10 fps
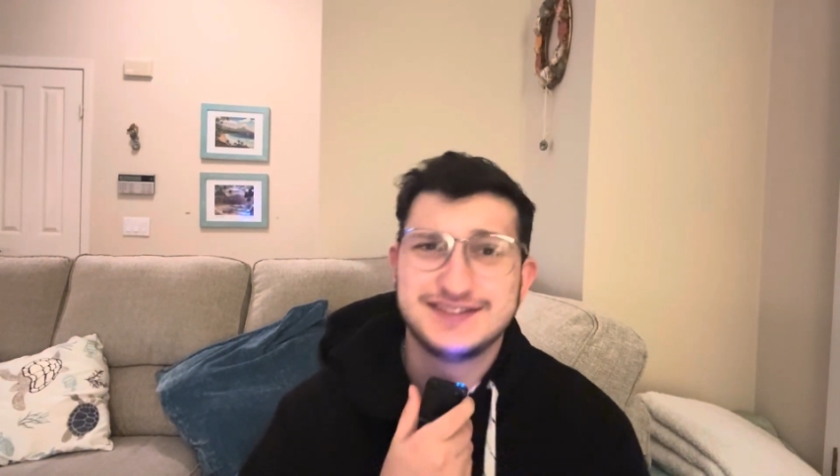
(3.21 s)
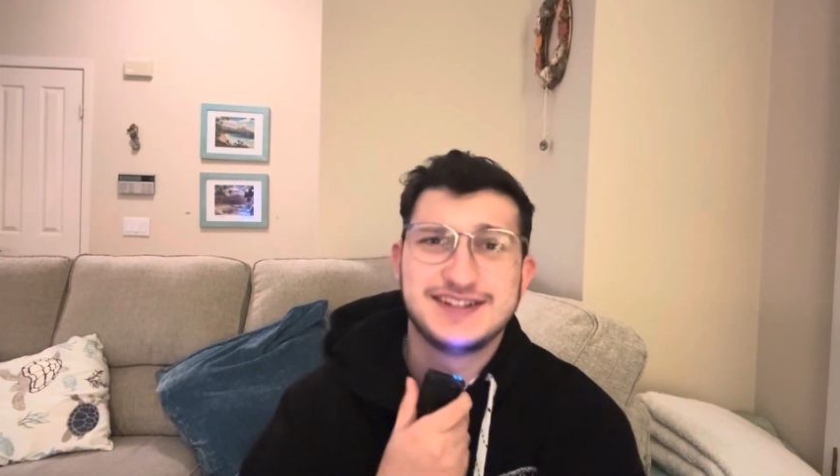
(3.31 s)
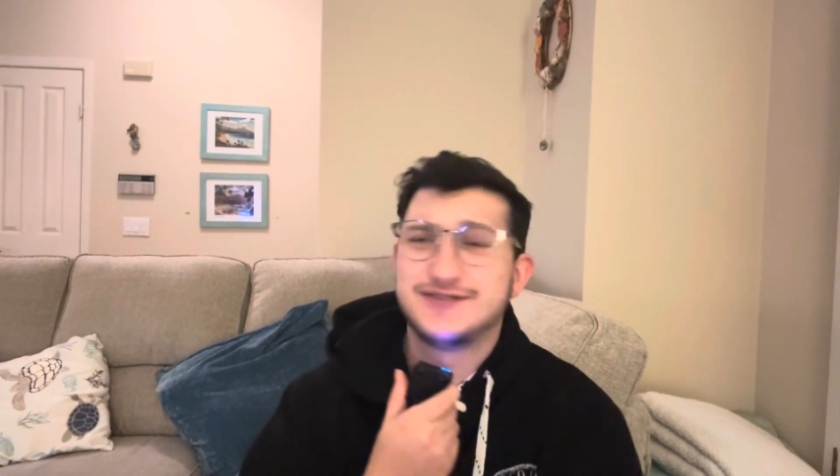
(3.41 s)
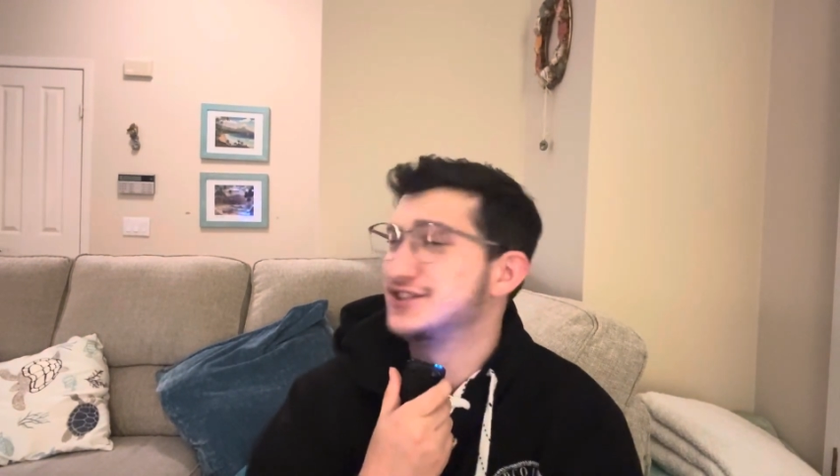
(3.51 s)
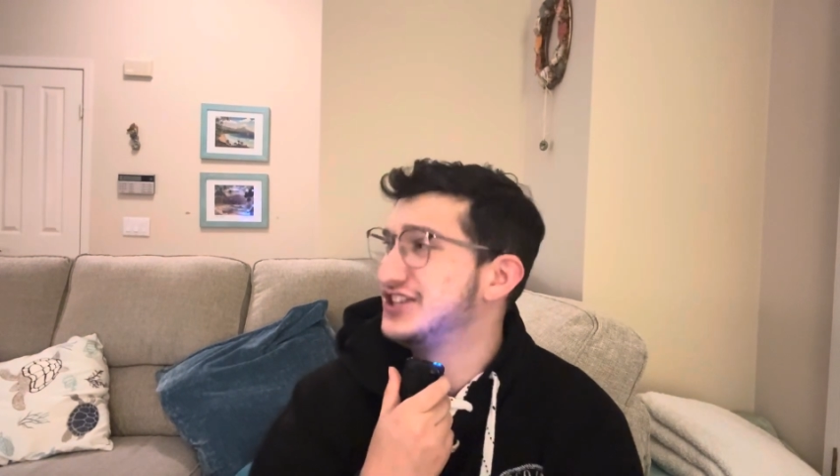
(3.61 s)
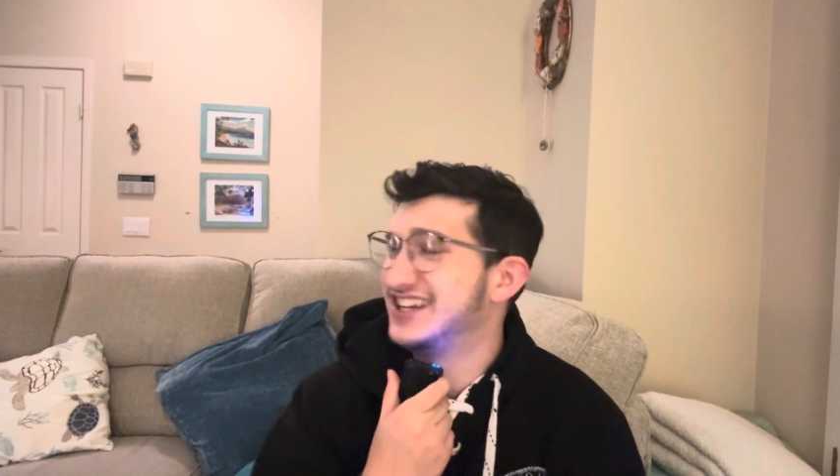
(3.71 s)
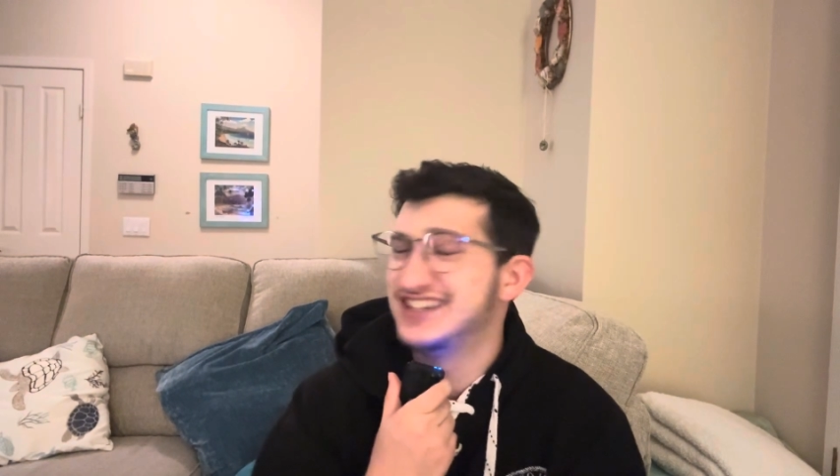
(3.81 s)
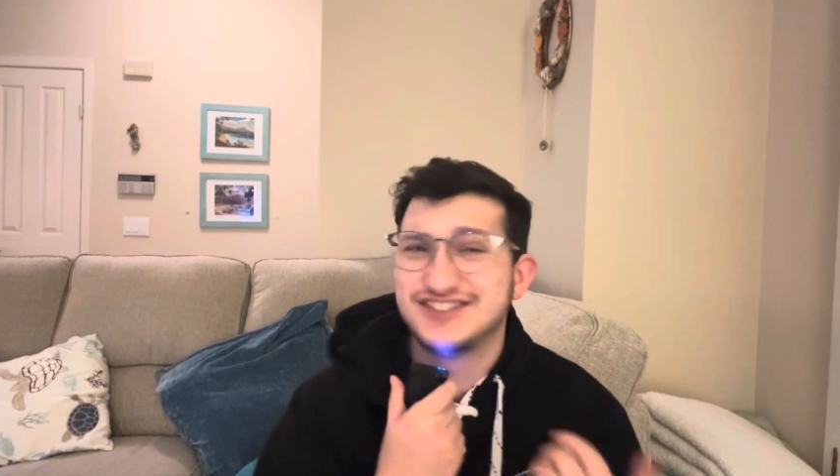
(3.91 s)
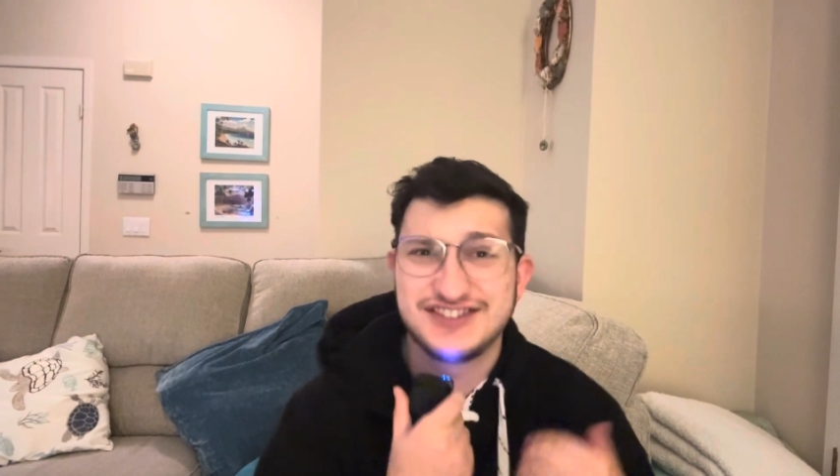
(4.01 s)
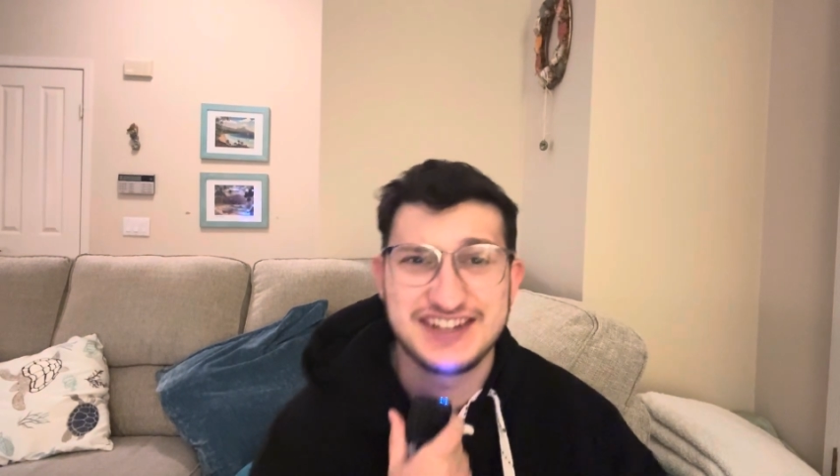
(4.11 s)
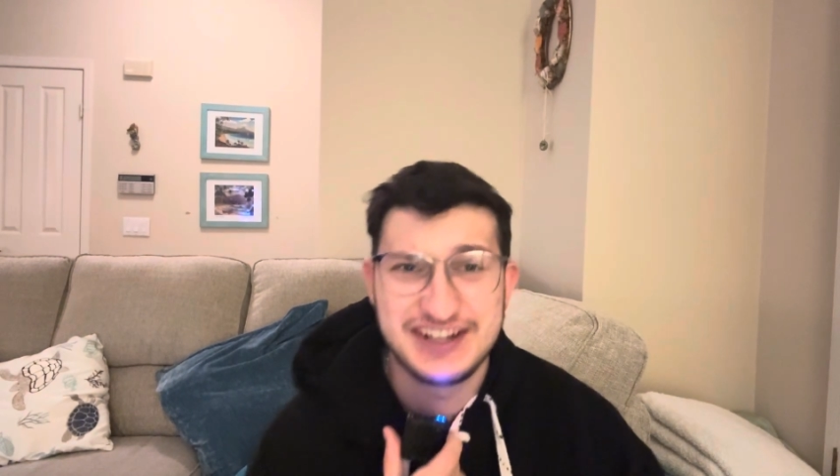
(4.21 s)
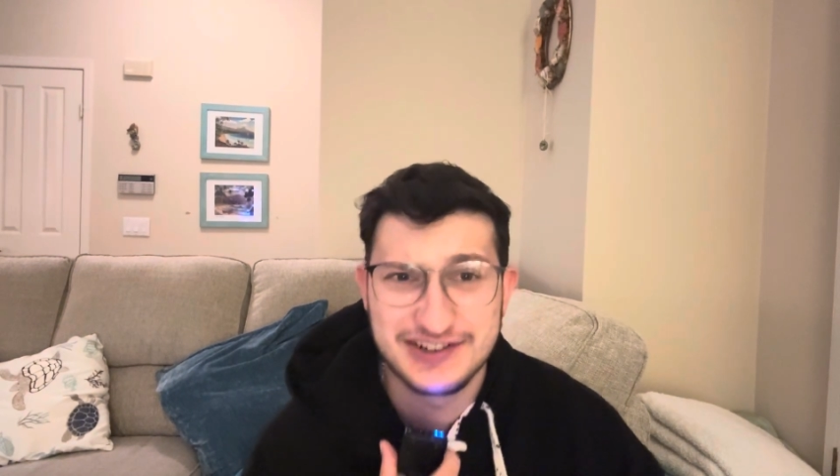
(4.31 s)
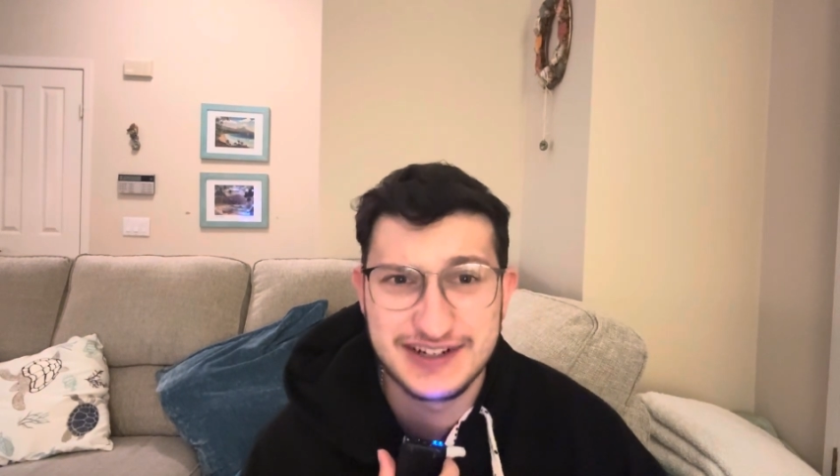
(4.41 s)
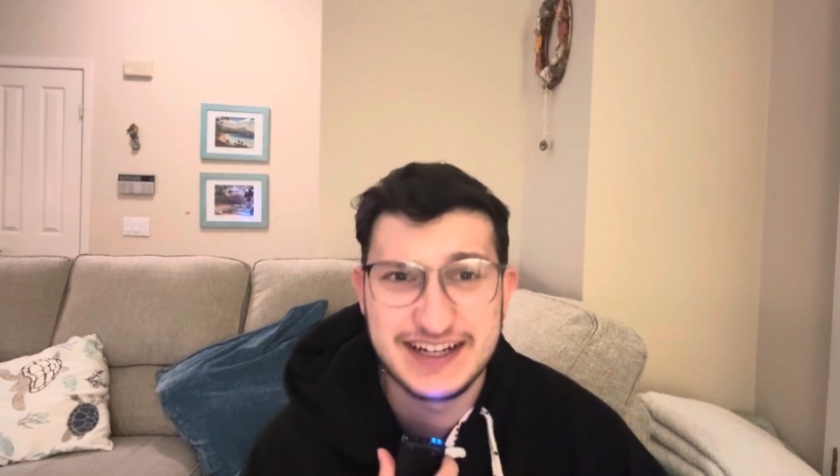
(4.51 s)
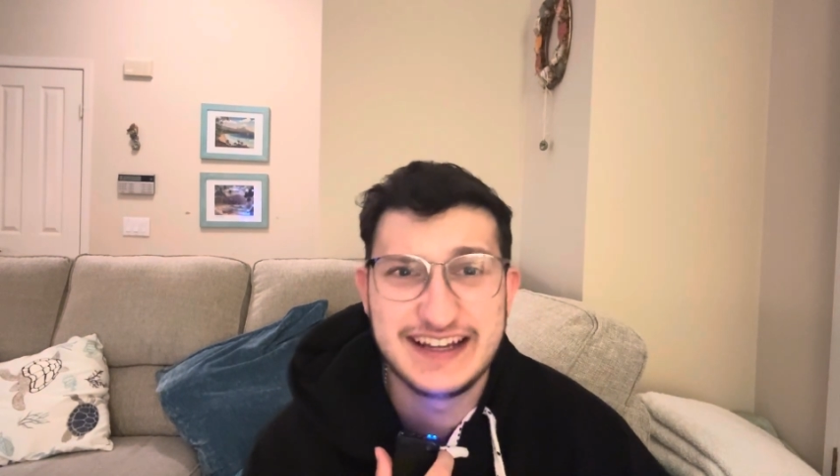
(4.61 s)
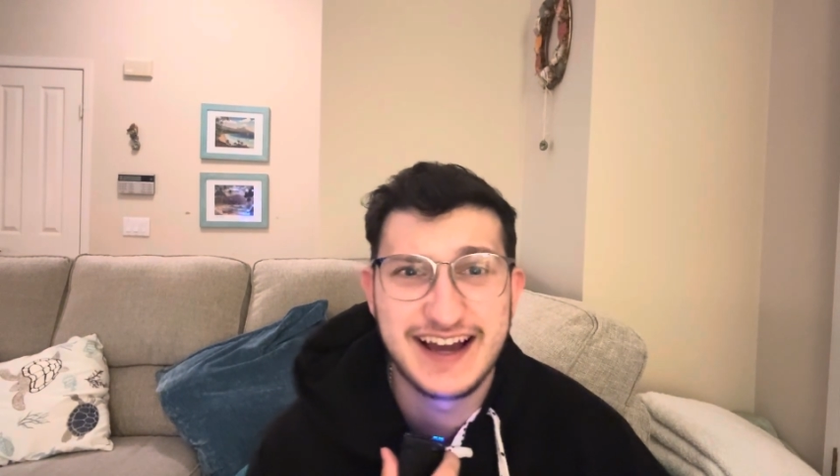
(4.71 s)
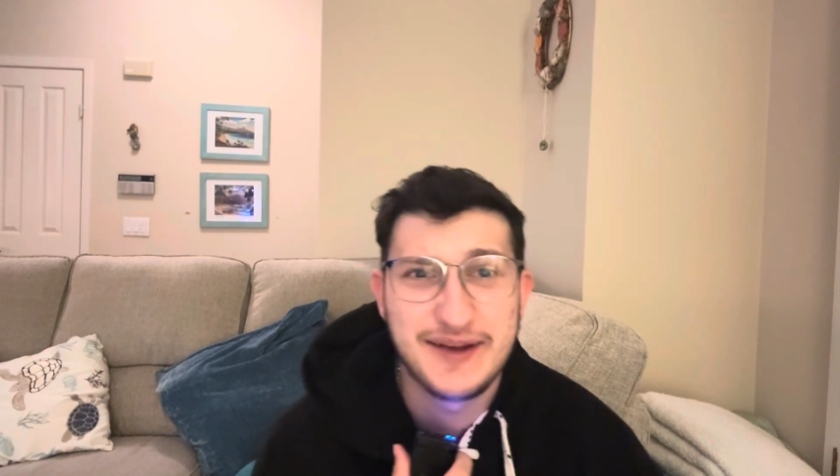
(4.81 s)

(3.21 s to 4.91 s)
Different change of scenery.